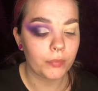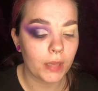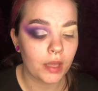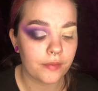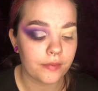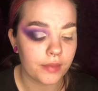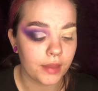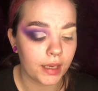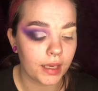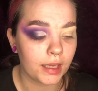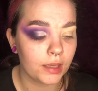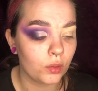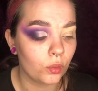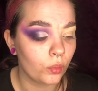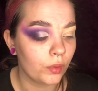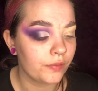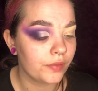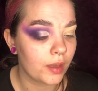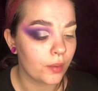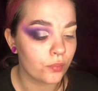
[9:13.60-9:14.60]
Then
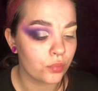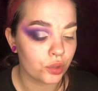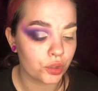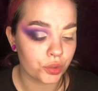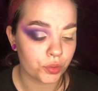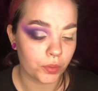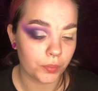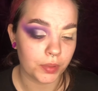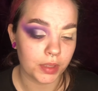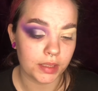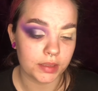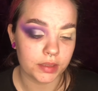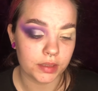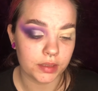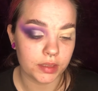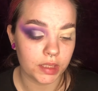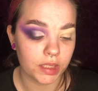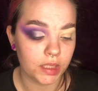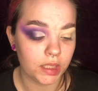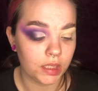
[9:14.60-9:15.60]
with that brush we blended
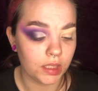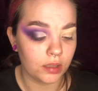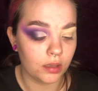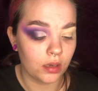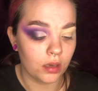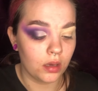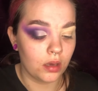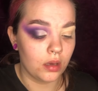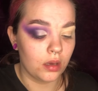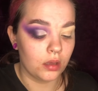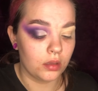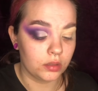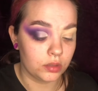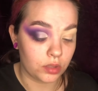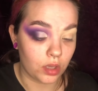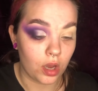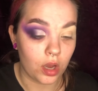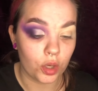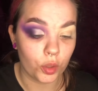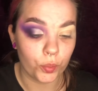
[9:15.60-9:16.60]
the
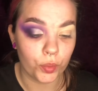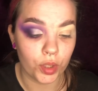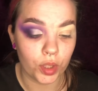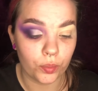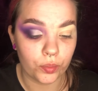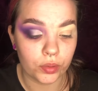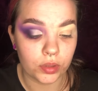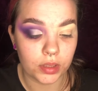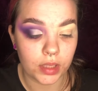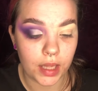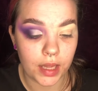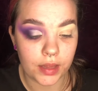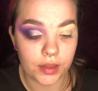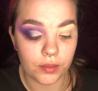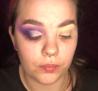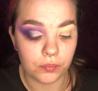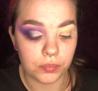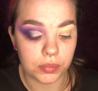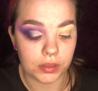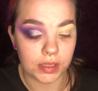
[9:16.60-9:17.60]
dark purple and the
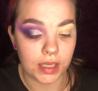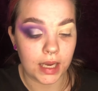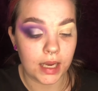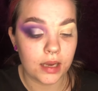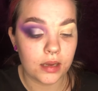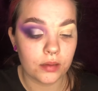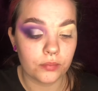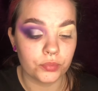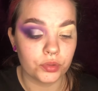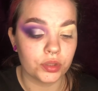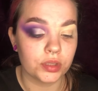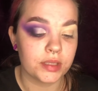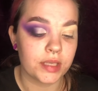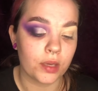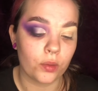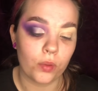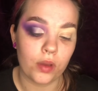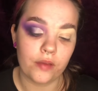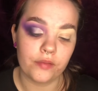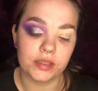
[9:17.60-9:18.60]
black. I'm just going to take
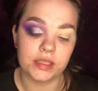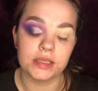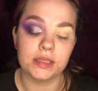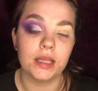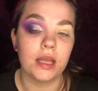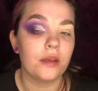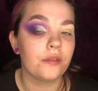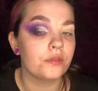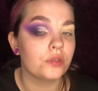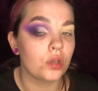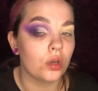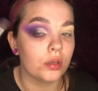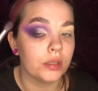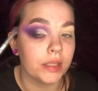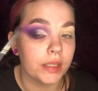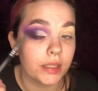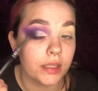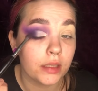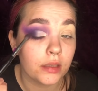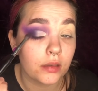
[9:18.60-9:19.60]
whatever's left on
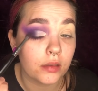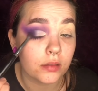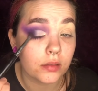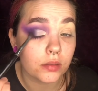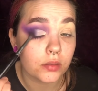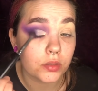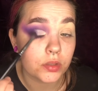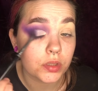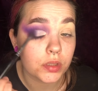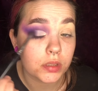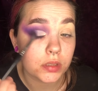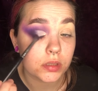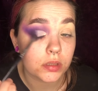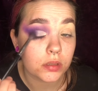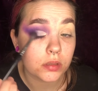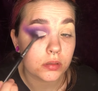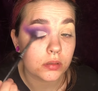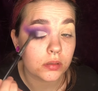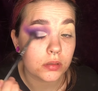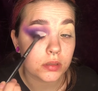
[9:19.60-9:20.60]
it and then just
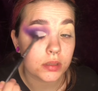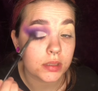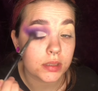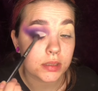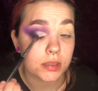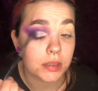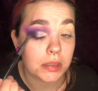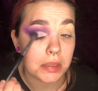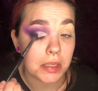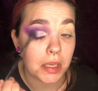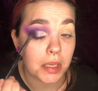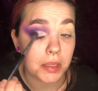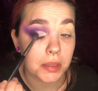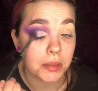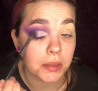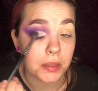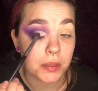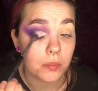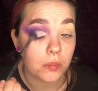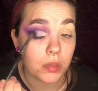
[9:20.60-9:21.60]

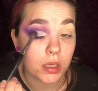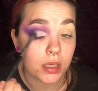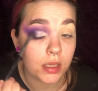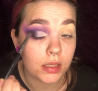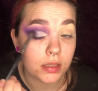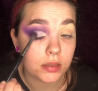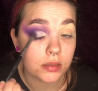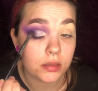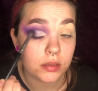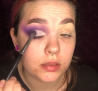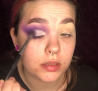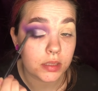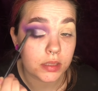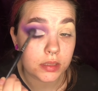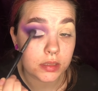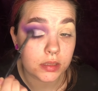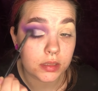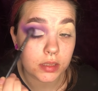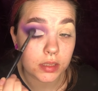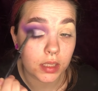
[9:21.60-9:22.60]
slightly blend
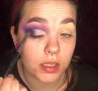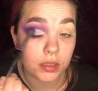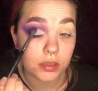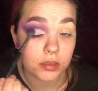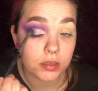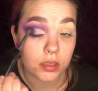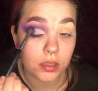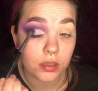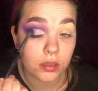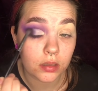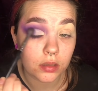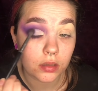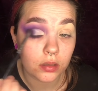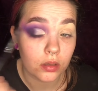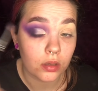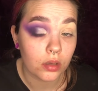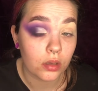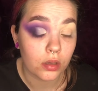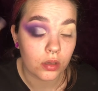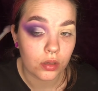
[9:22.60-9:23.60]
into that
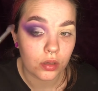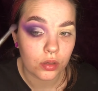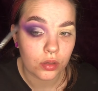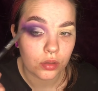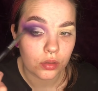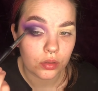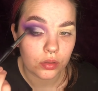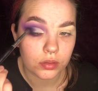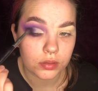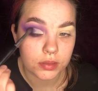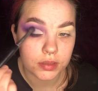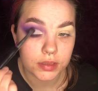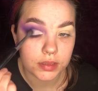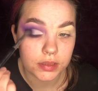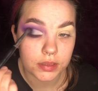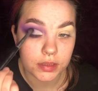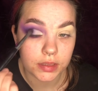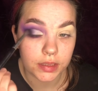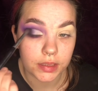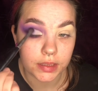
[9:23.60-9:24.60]

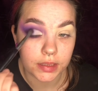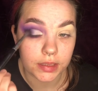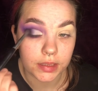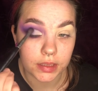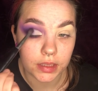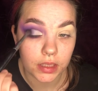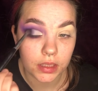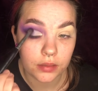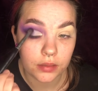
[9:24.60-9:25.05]
concealer,